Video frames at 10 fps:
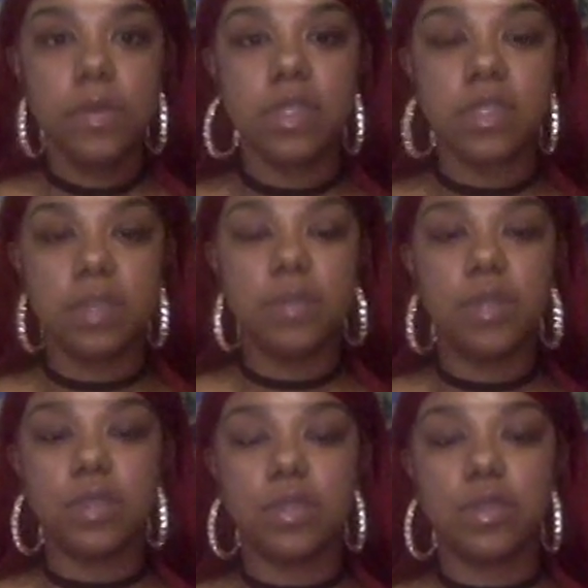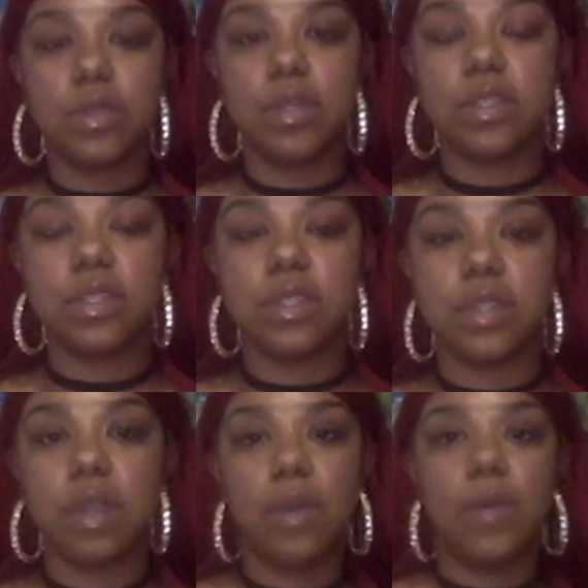similar stores,
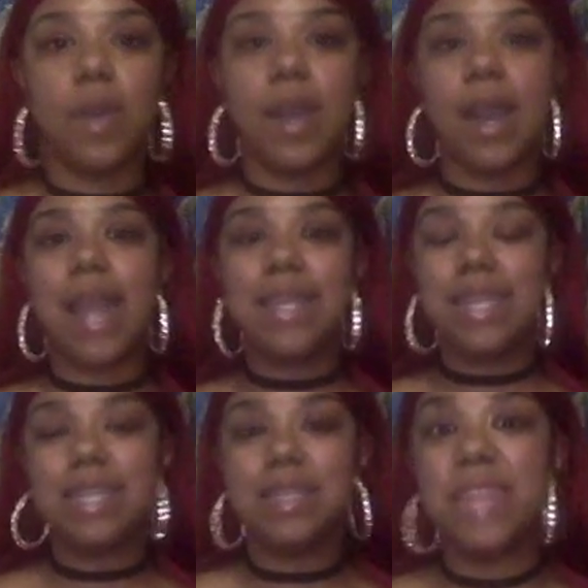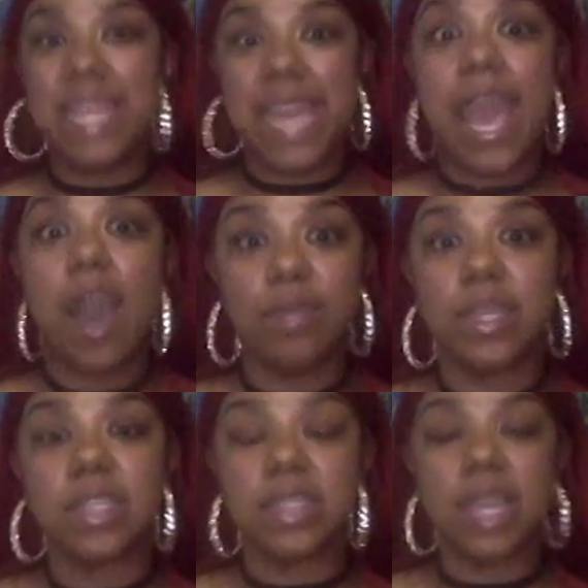so I needed something now
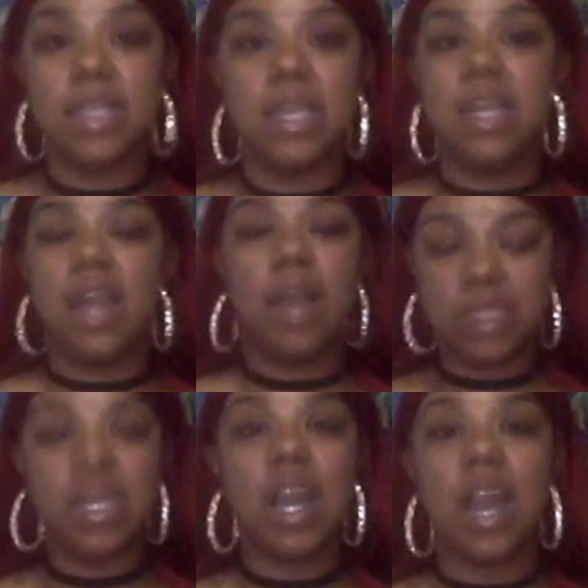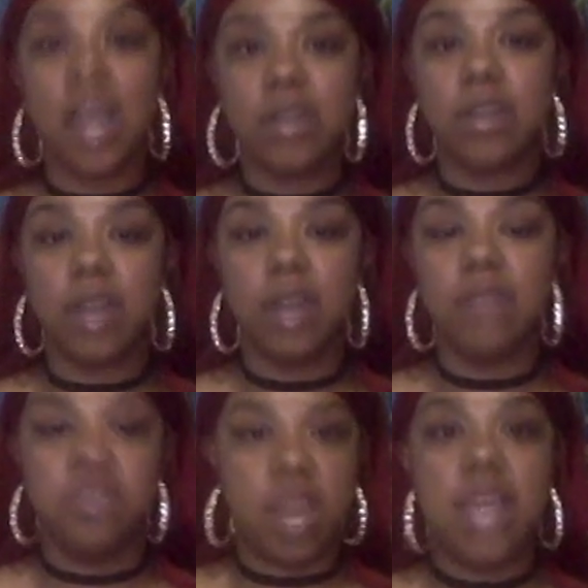because, like I said, I was tired of
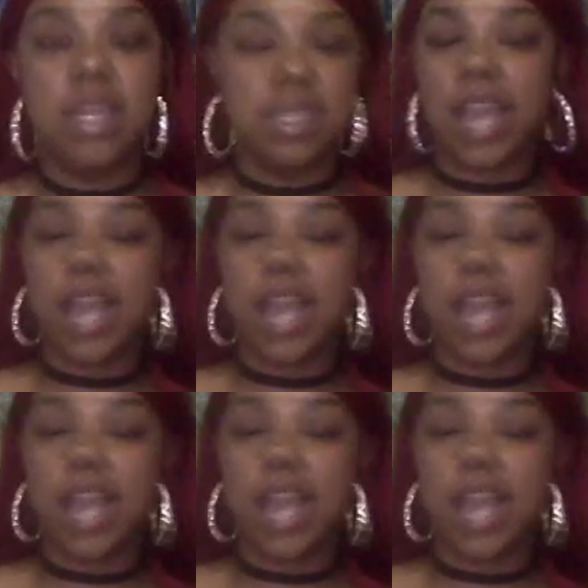the dryness. Like, I've